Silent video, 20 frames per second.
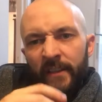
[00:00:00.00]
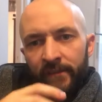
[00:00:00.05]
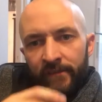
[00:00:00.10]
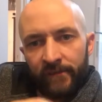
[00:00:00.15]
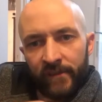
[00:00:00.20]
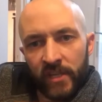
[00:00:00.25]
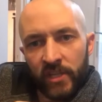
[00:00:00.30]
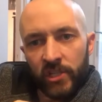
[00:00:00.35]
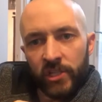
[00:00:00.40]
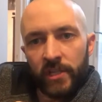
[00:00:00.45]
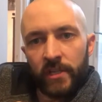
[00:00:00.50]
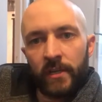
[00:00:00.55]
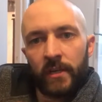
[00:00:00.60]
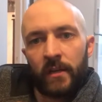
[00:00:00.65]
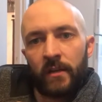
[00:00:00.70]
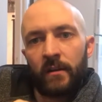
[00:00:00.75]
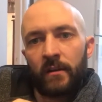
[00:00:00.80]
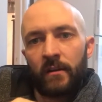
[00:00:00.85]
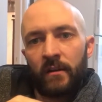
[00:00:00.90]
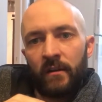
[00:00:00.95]
division,
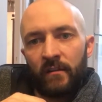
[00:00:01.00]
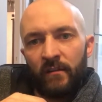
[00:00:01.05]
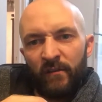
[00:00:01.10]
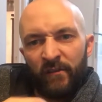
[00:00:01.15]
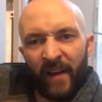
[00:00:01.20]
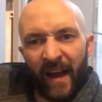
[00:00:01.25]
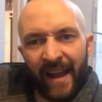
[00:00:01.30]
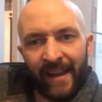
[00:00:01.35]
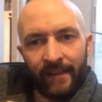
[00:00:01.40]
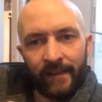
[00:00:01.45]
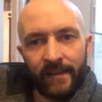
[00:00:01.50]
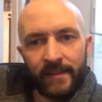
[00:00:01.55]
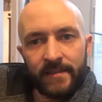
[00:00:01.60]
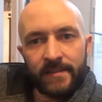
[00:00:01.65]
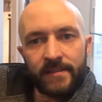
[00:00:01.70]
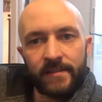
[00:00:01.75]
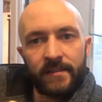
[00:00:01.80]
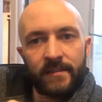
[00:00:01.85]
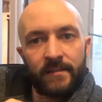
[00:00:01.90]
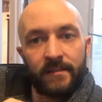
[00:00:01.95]

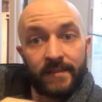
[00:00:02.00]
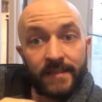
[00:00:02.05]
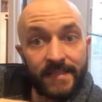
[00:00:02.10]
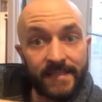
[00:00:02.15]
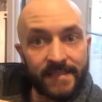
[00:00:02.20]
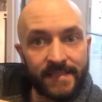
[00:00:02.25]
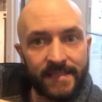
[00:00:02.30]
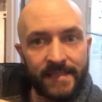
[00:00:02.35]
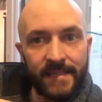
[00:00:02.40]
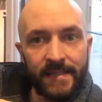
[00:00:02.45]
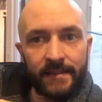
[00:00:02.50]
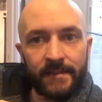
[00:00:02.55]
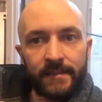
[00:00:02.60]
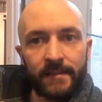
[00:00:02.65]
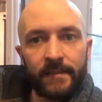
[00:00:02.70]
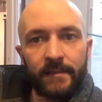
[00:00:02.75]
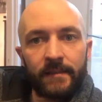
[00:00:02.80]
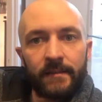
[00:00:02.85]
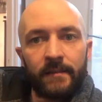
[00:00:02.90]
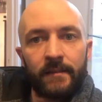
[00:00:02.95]
violence,
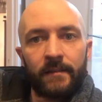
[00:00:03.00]
deceit